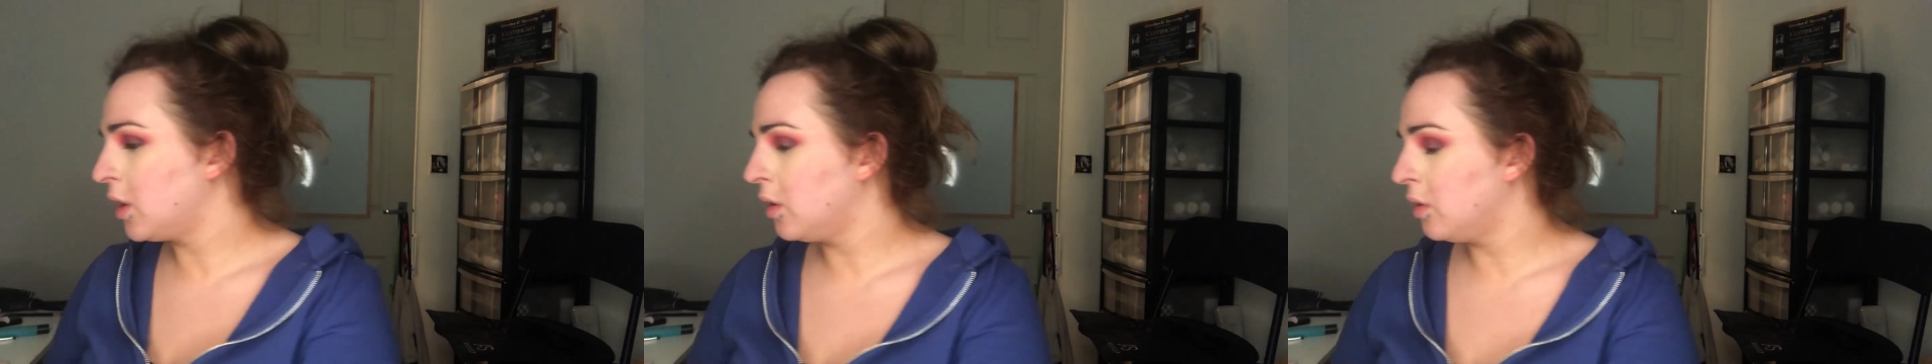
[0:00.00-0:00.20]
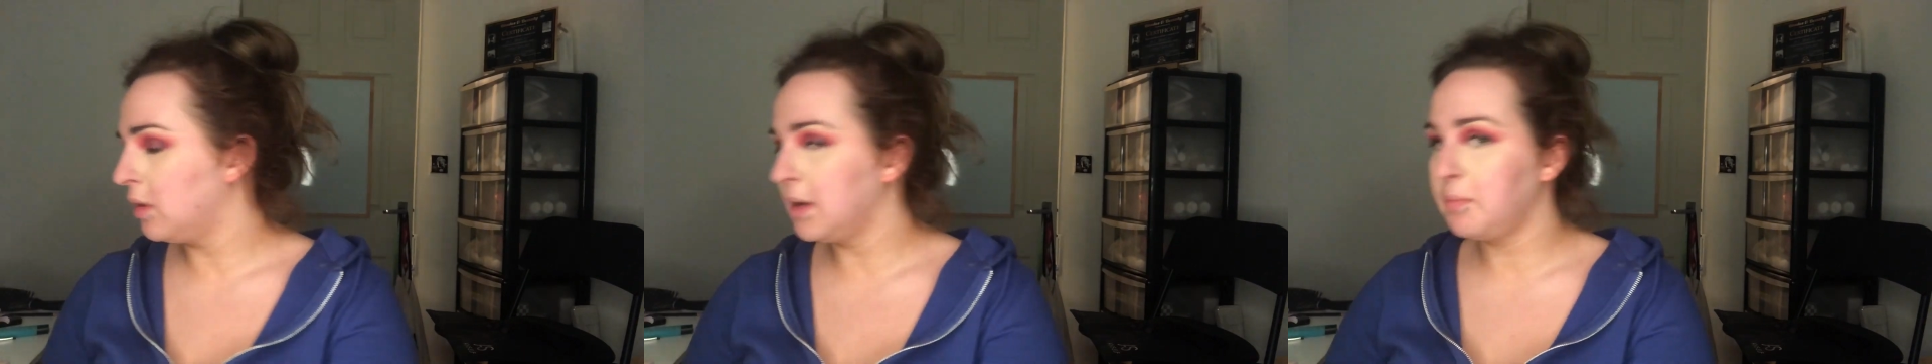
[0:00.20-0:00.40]

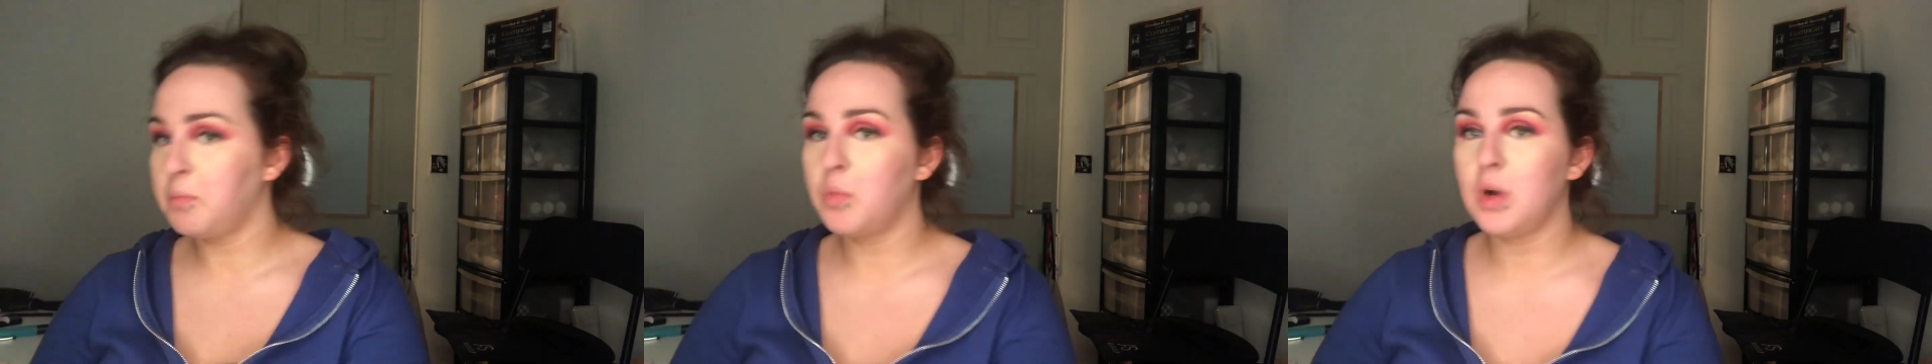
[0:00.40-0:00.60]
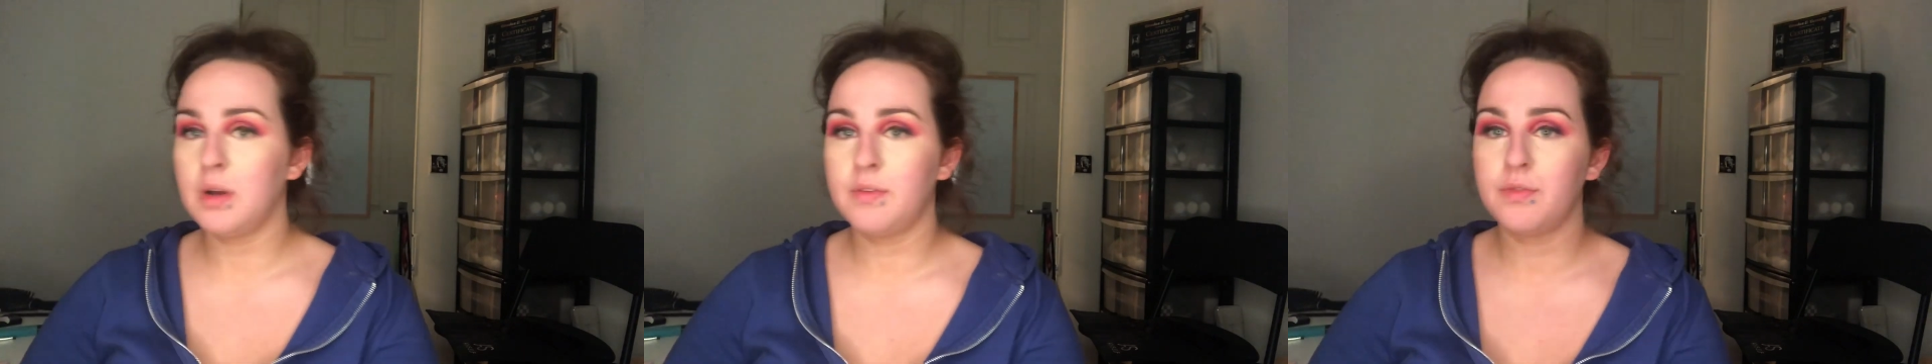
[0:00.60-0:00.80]
go
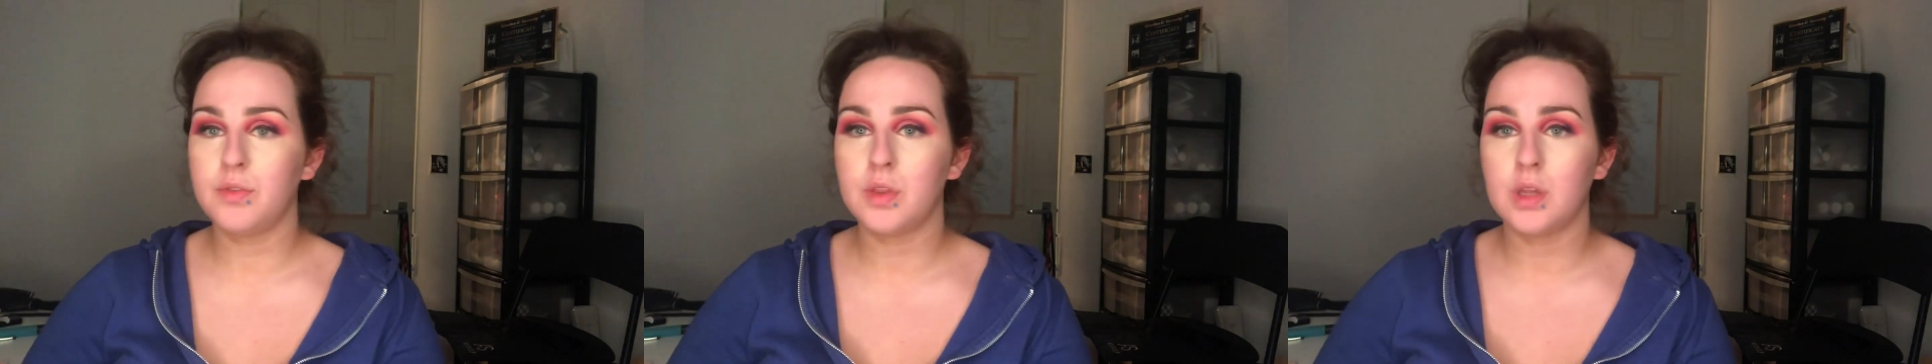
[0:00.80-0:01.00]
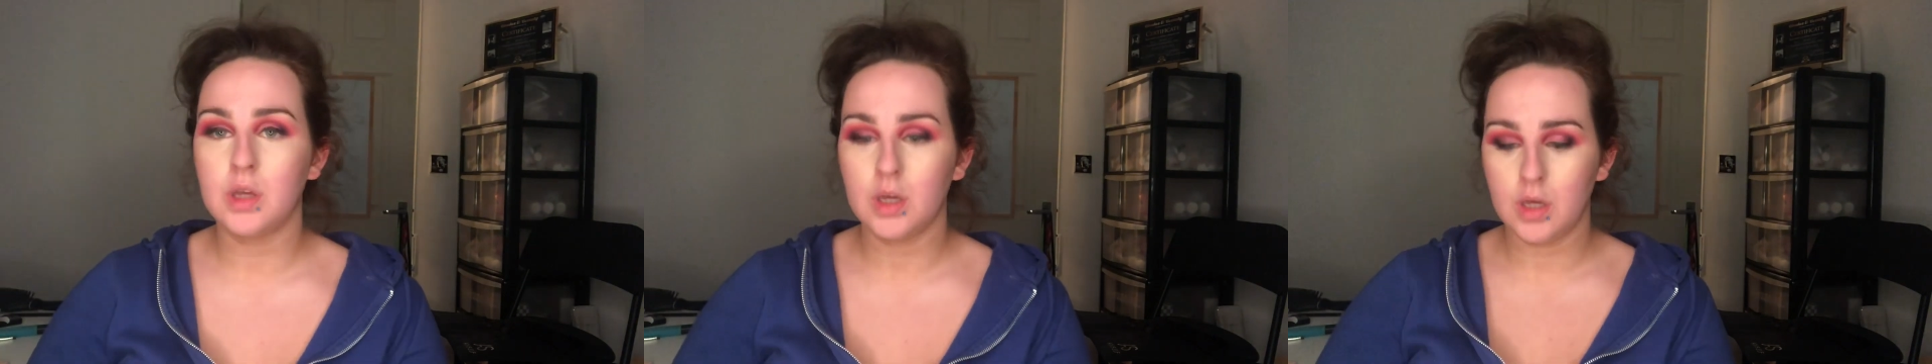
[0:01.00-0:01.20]
in
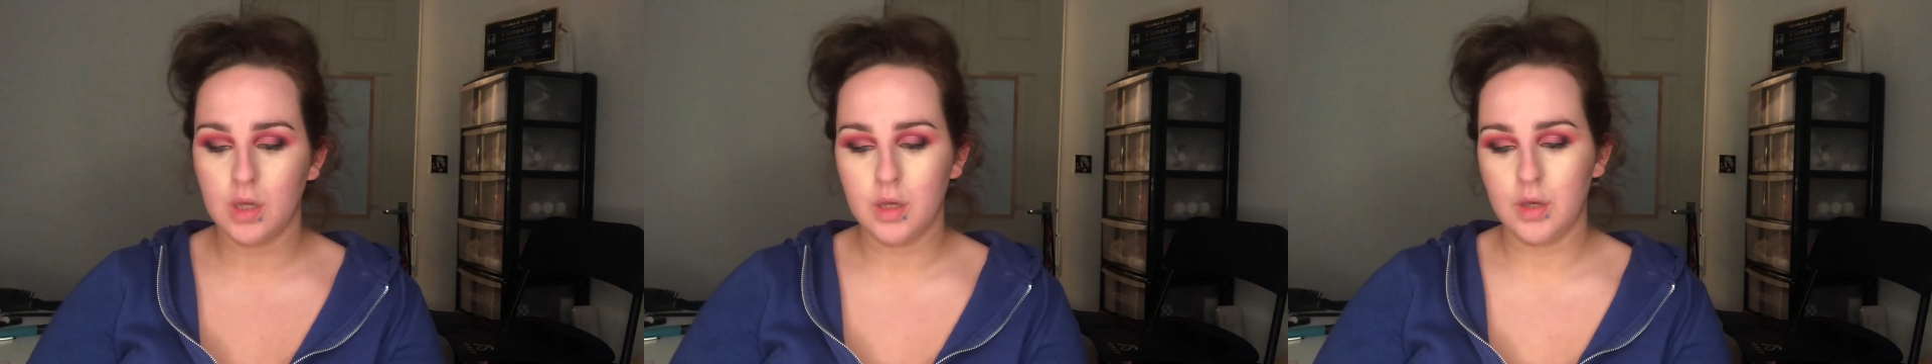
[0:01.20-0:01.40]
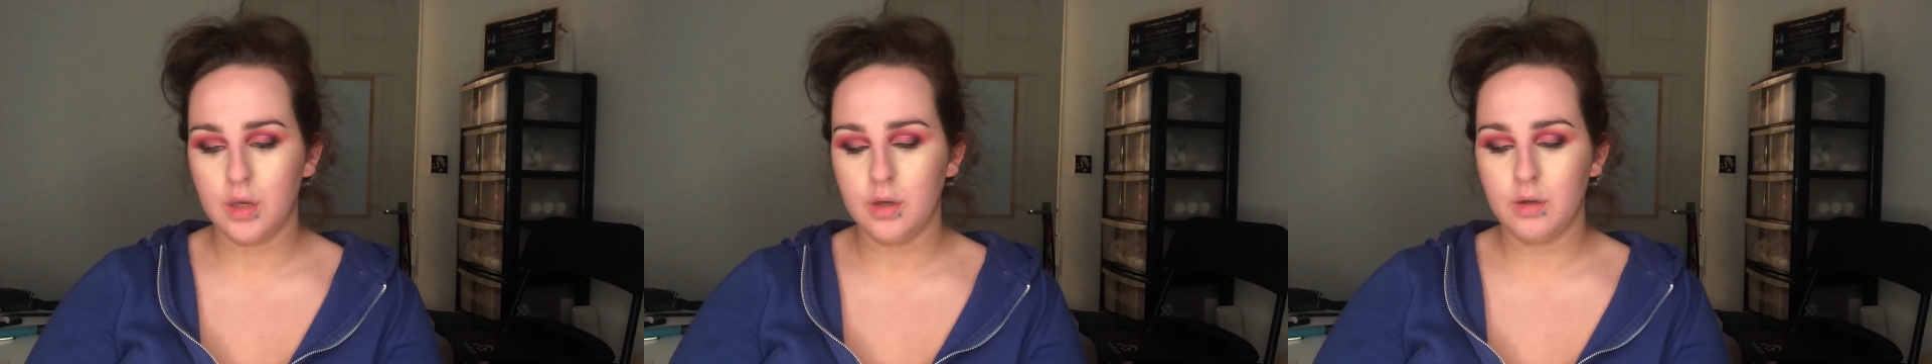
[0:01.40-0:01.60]
with
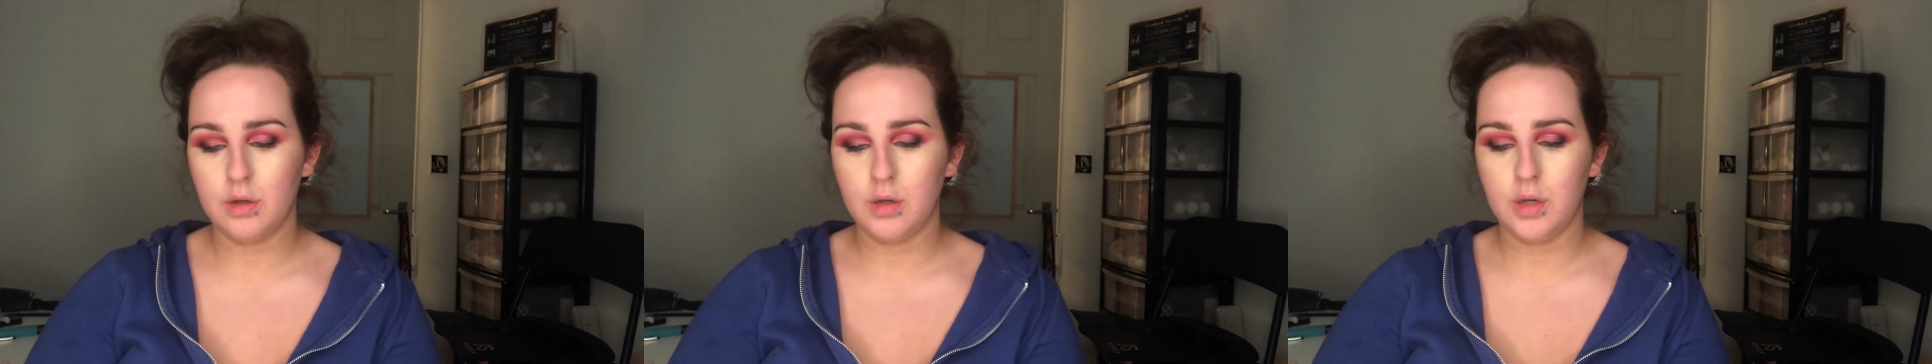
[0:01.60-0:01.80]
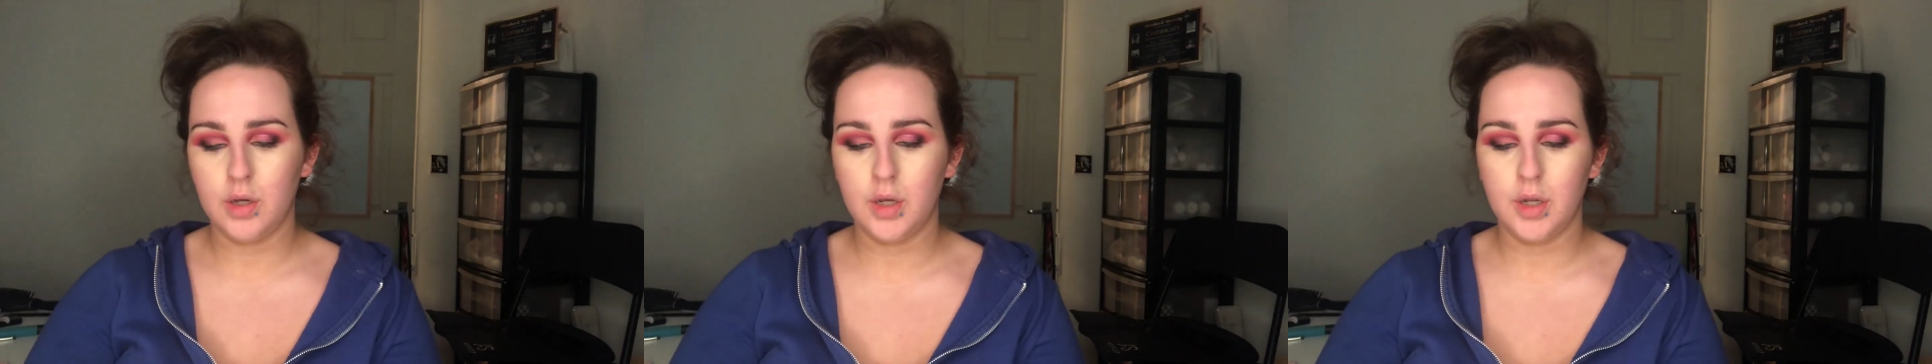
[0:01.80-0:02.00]
the
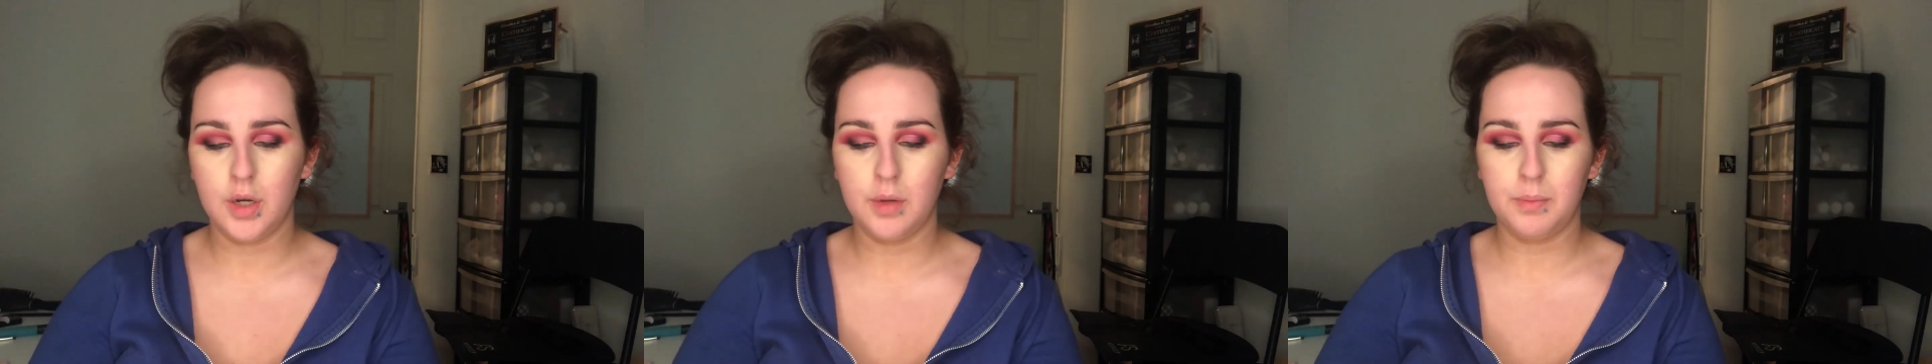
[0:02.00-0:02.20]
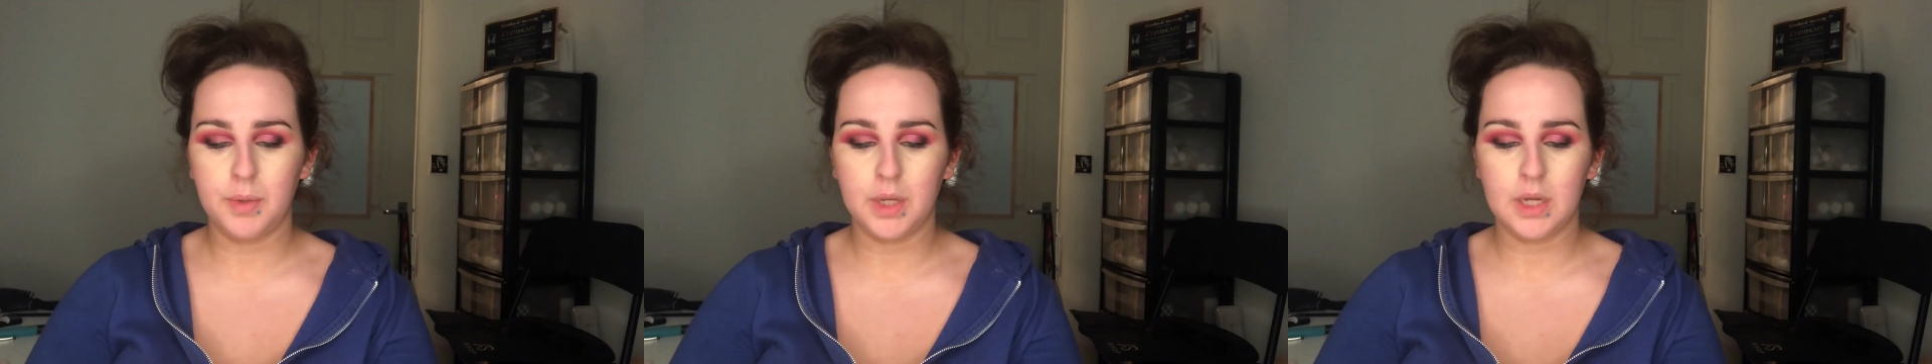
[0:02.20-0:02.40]

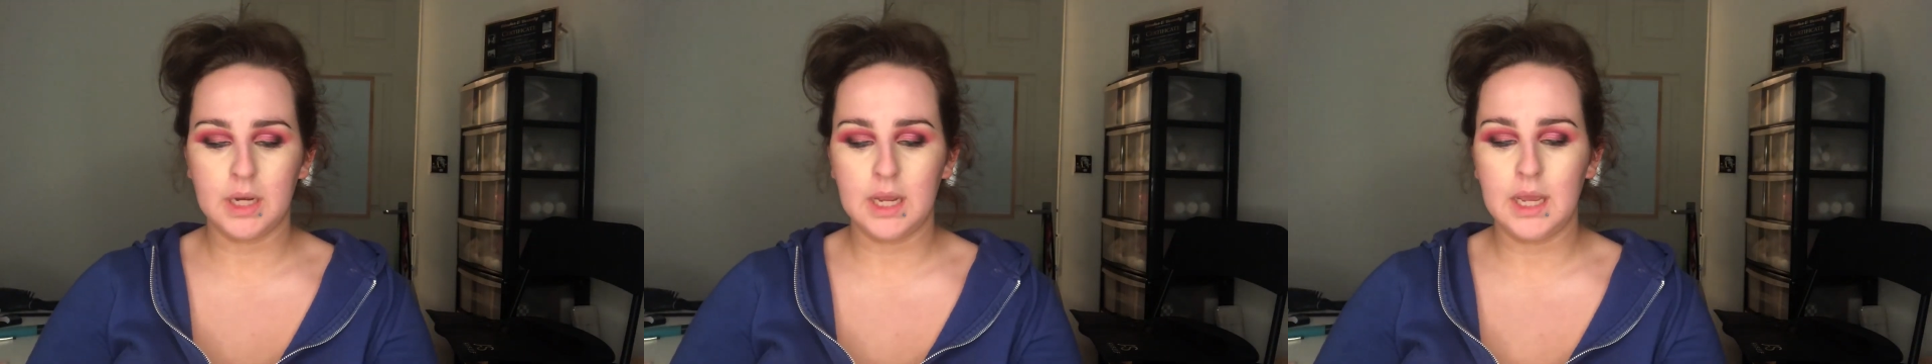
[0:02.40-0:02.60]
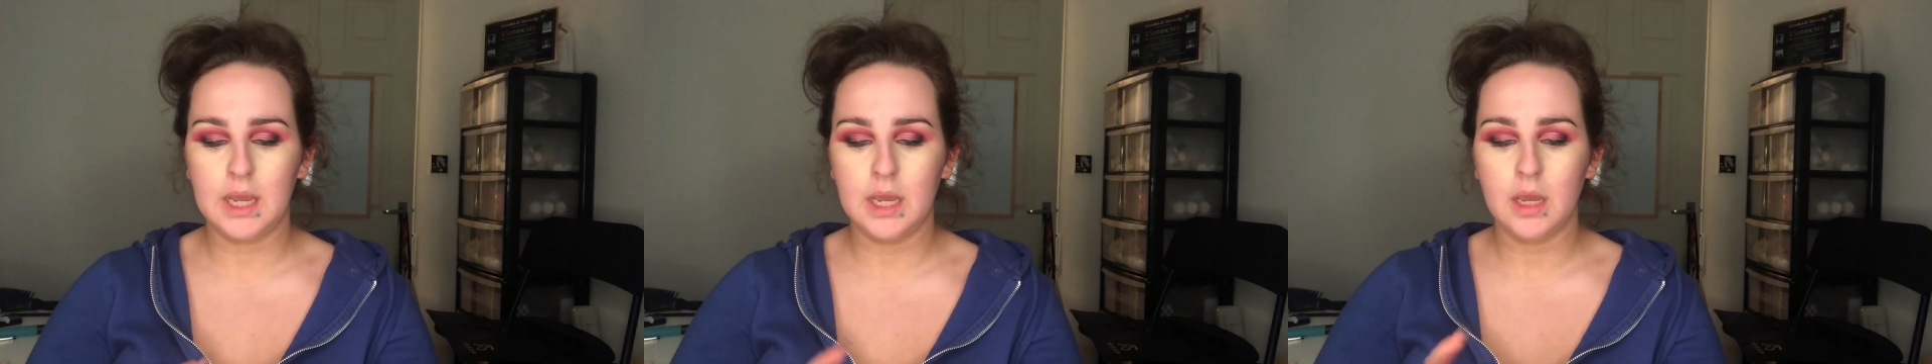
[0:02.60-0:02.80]
Huda
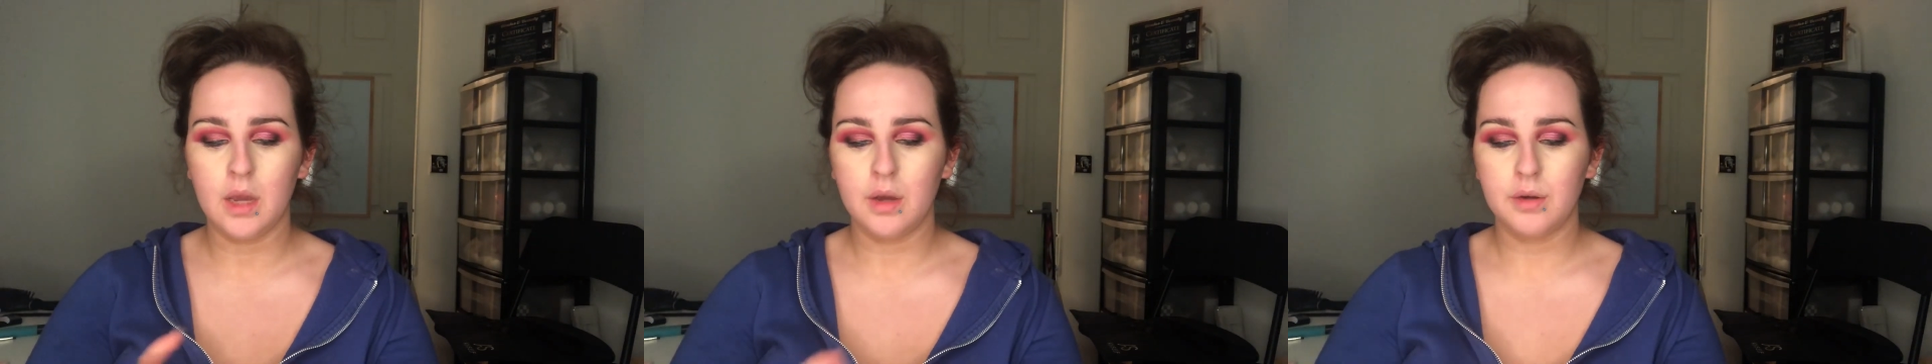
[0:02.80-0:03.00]
Beauty